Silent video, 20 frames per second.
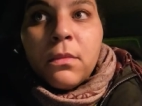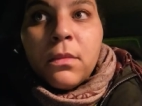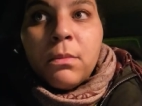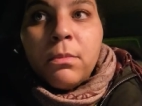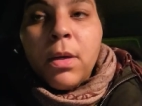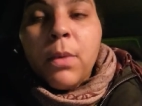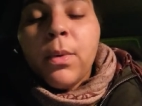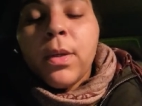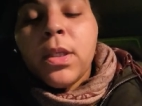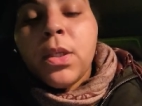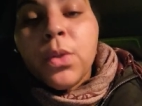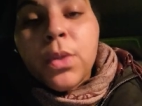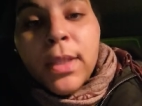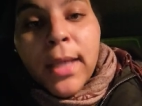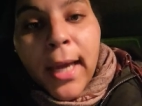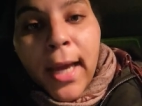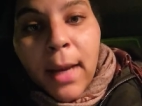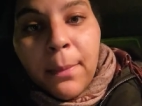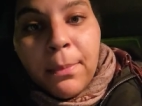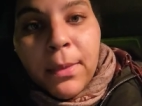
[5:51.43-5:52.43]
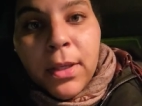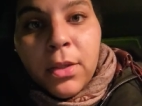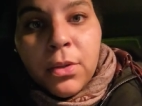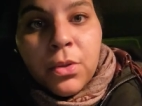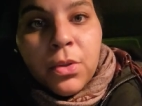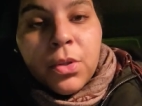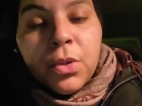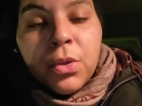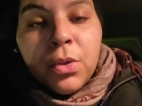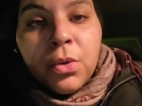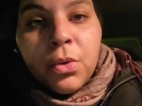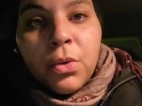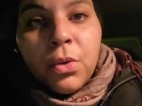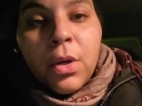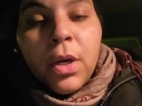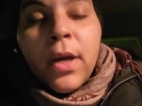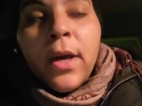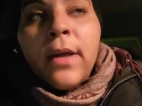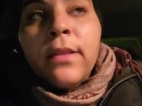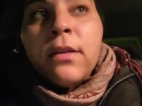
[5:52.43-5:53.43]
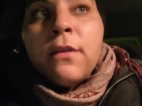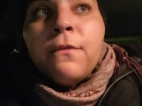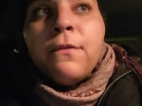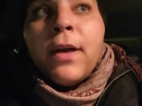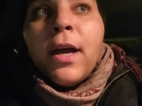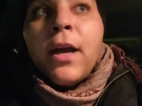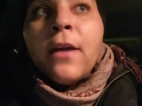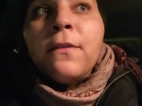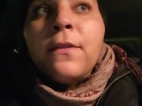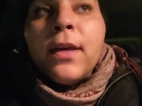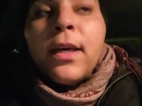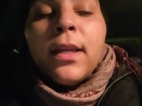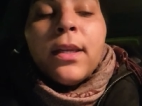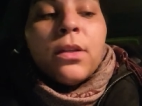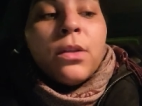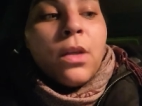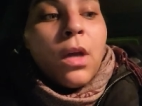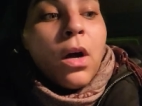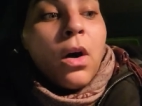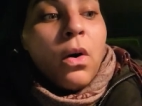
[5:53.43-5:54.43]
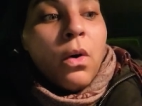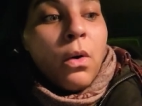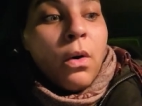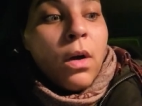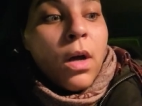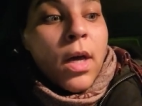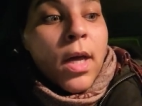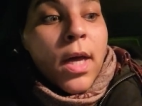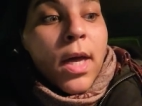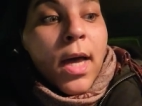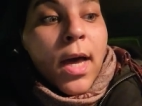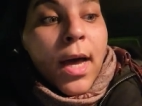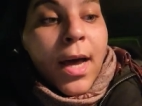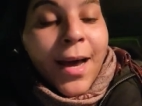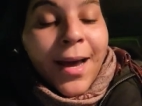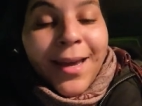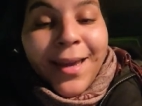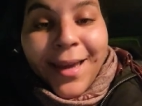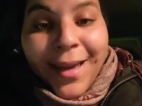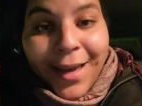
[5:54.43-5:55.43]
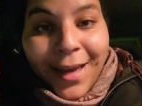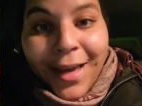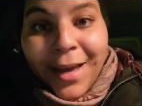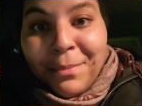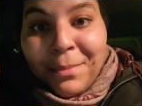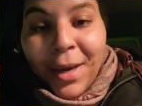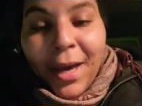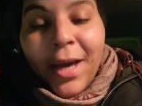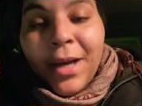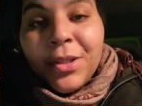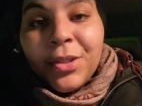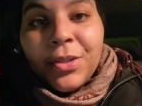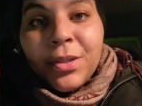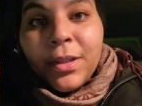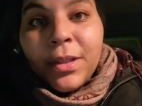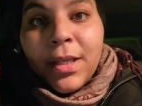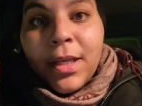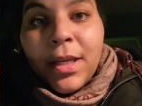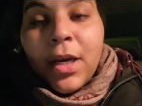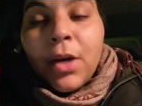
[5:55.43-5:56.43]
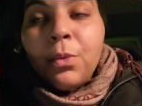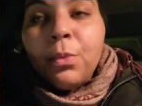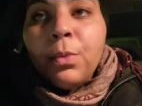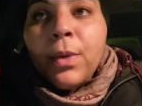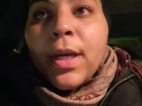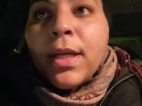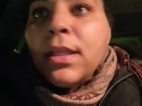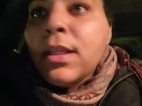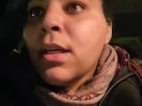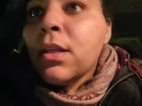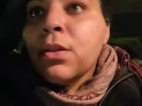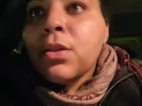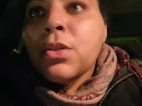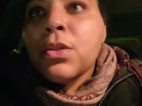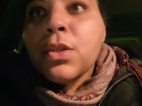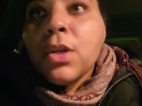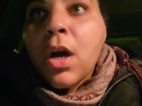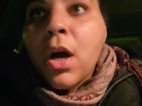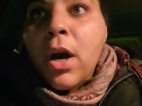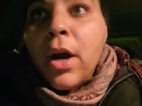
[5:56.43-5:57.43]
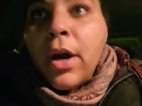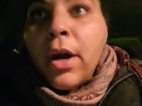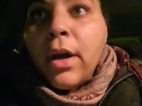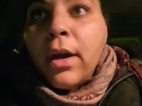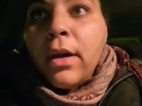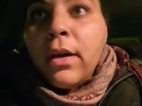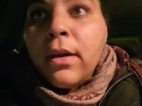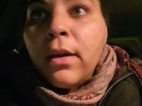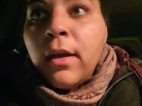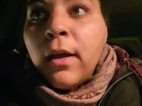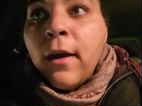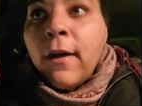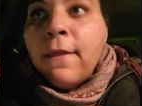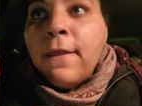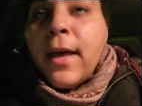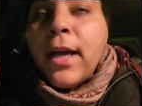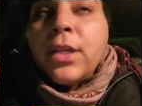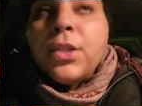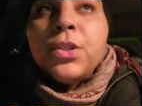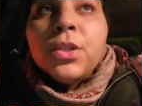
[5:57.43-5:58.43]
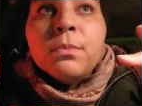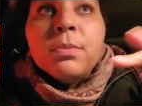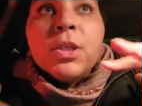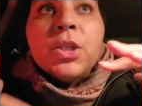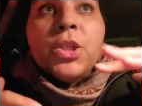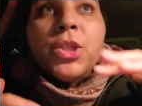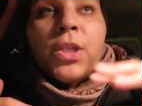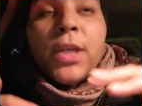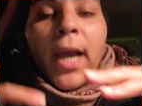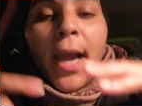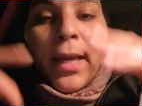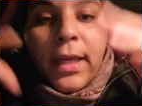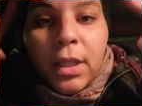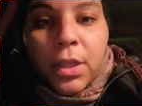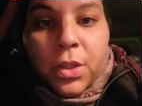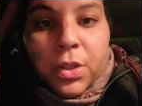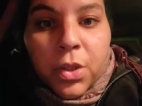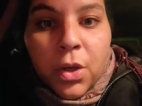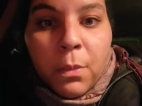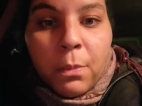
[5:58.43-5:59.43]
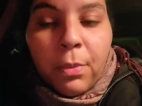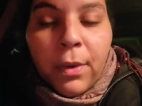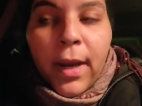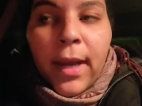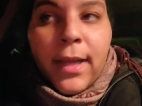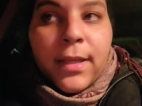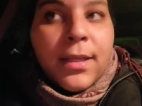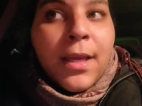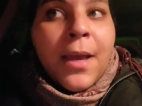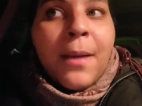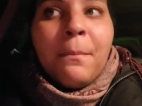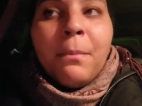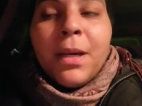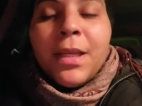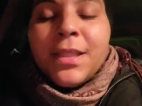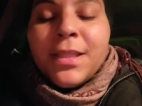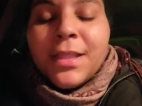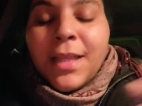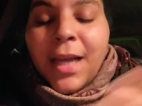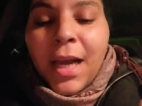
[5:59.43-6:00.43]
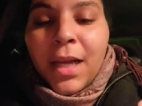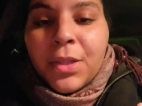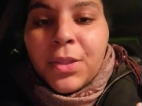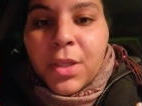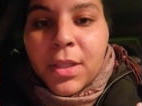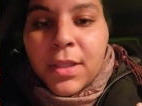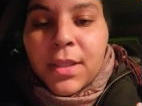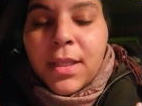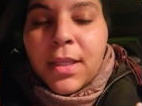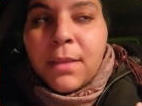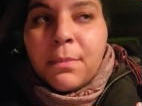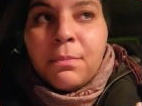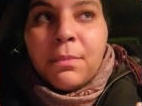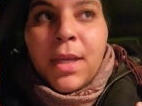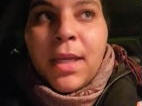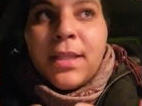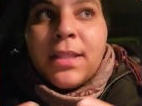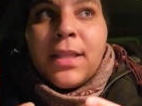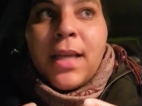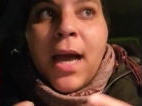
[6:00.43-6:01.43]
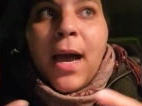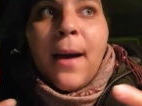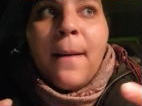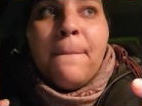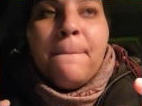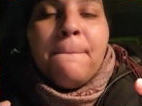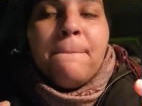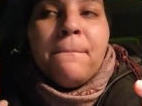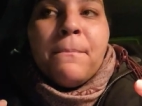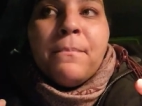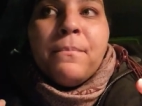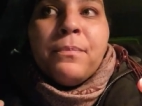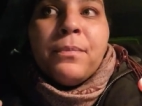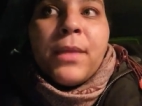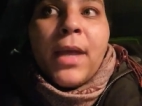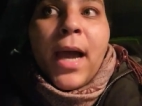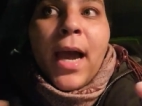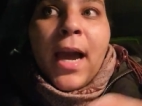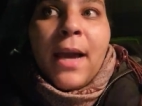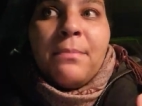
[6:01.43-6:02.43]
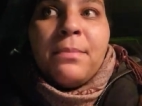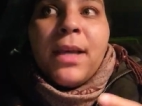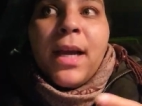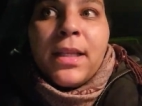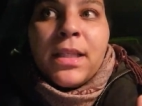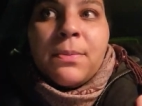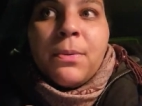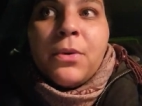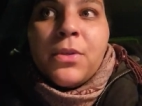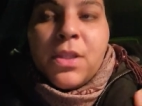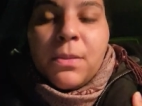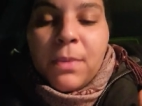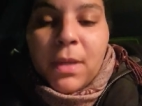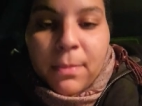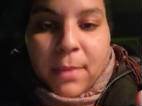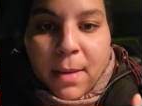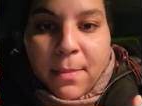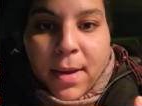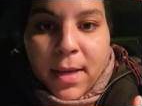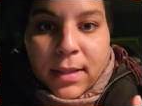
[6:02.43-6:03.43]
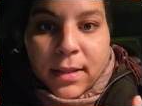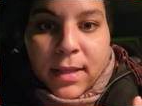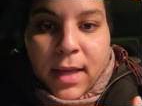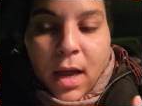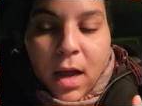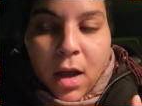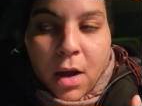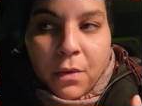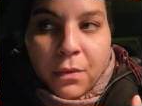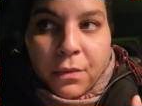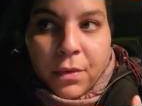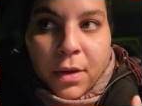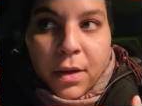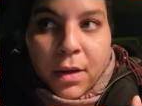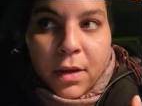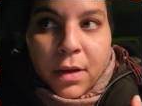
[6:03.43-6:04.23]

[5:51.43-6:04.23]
but when you tap into the fact that no i am actually a radiant star that should be shining so bright but it's not just that it's not i'm not supposed to be by myself